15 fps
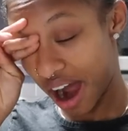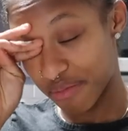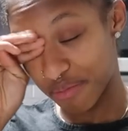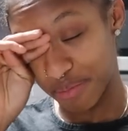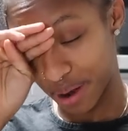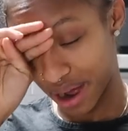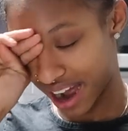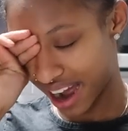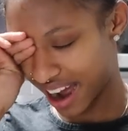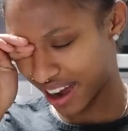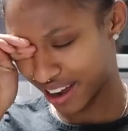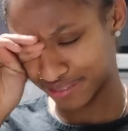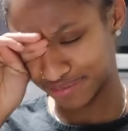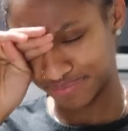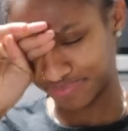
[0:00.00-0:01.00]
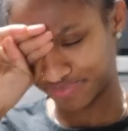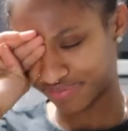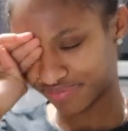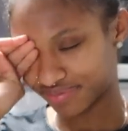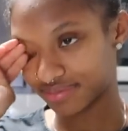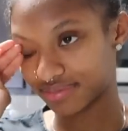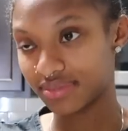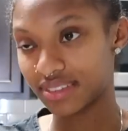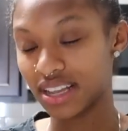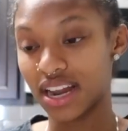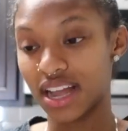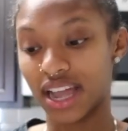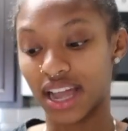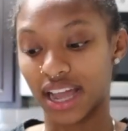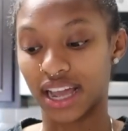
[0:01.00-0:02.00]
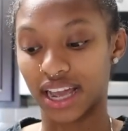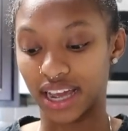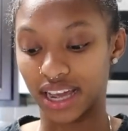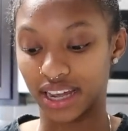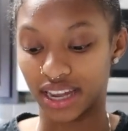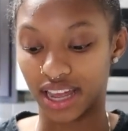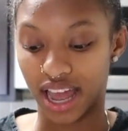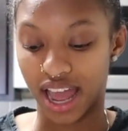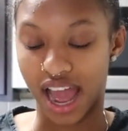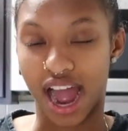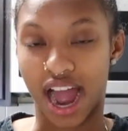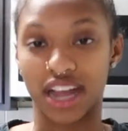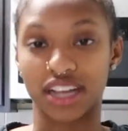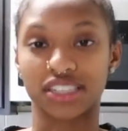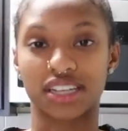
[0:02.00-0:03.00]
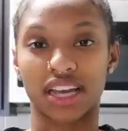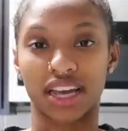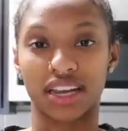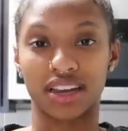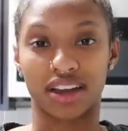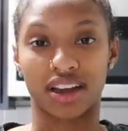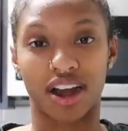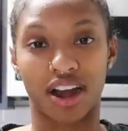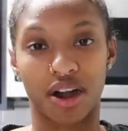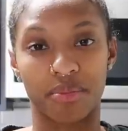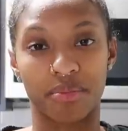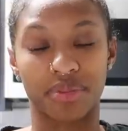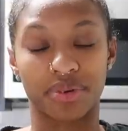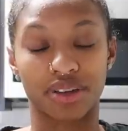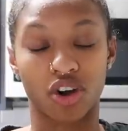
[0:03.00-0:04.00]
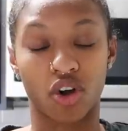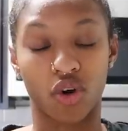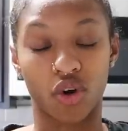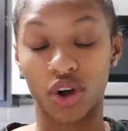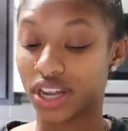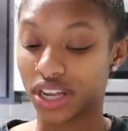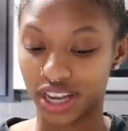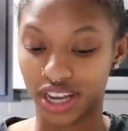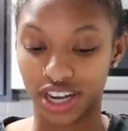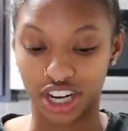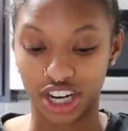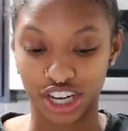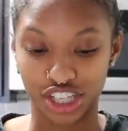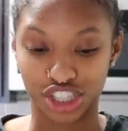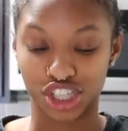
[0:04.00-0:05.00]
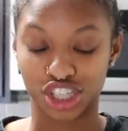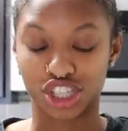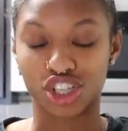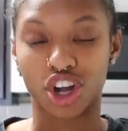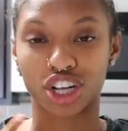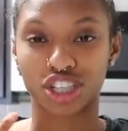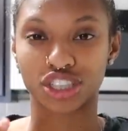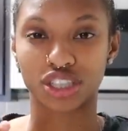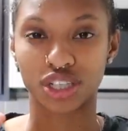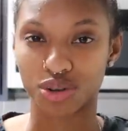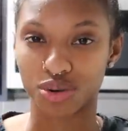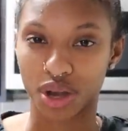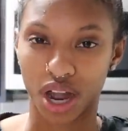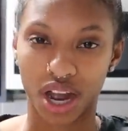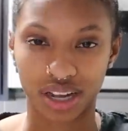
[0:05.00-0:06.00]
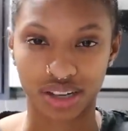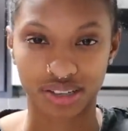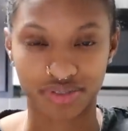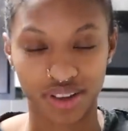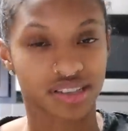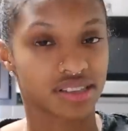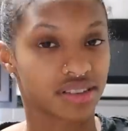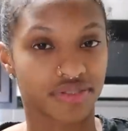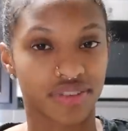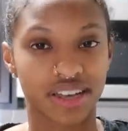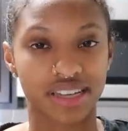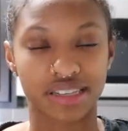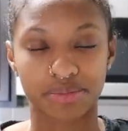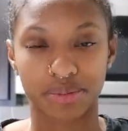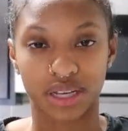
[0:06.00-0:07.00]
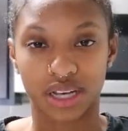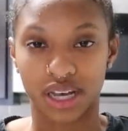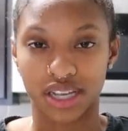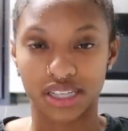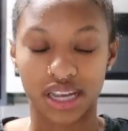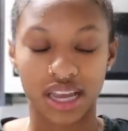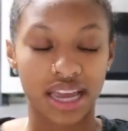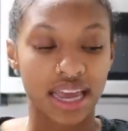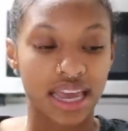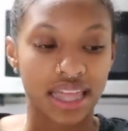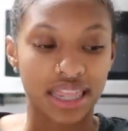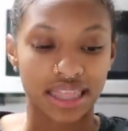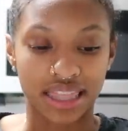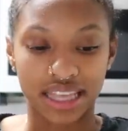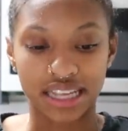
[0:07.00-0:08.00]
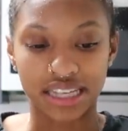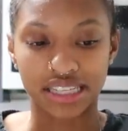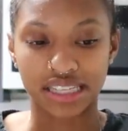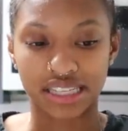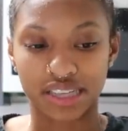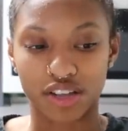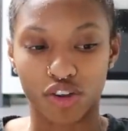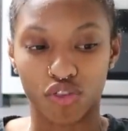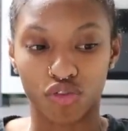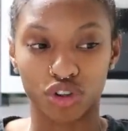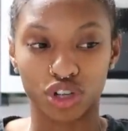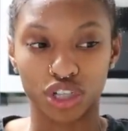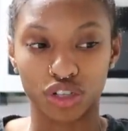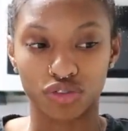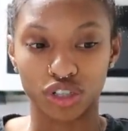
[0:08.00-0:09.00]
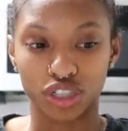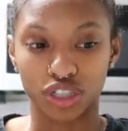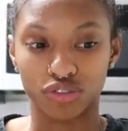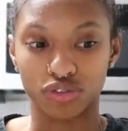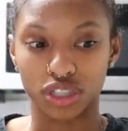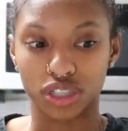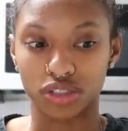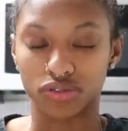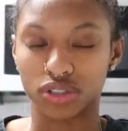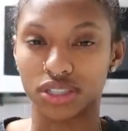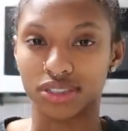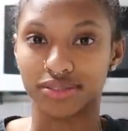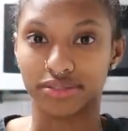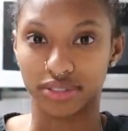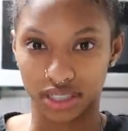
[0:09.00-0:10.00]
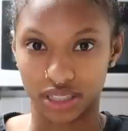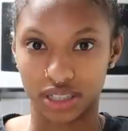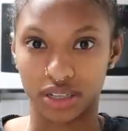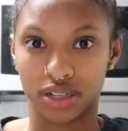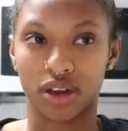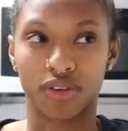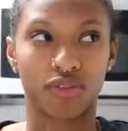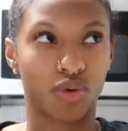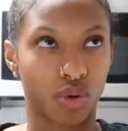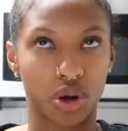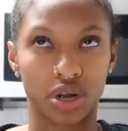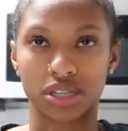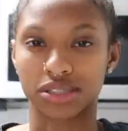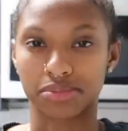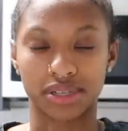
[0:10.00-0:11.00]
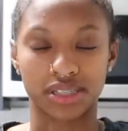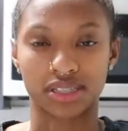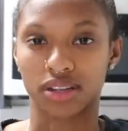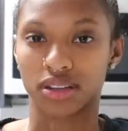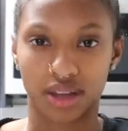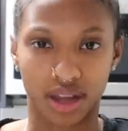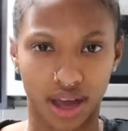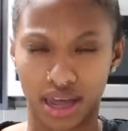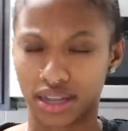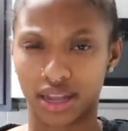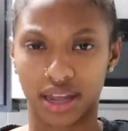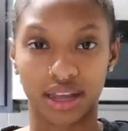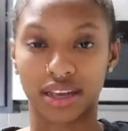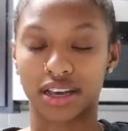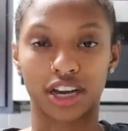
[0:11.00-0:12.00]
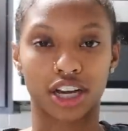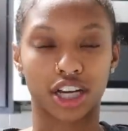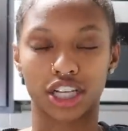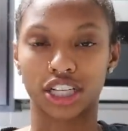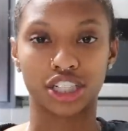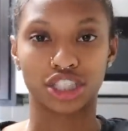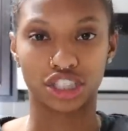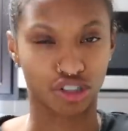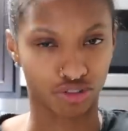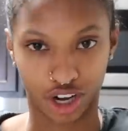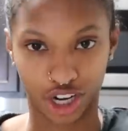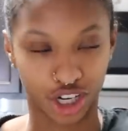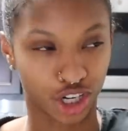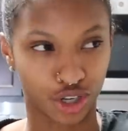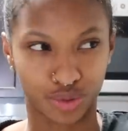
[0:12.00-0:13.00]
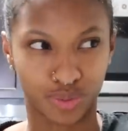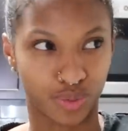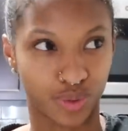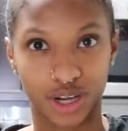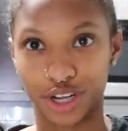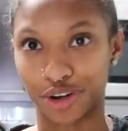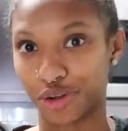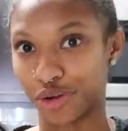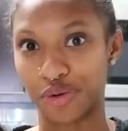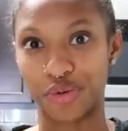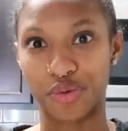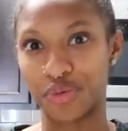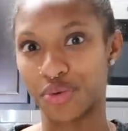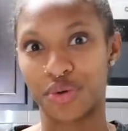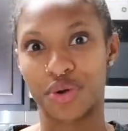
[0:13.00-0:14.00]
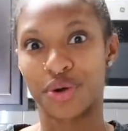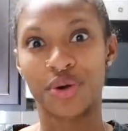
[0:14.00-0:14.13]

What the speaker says: I'm back. And I just had to come on here and just talk to you guys face to face because this really, really, really, really, really, of course, meant a lot. Like a collegiate record, what, who,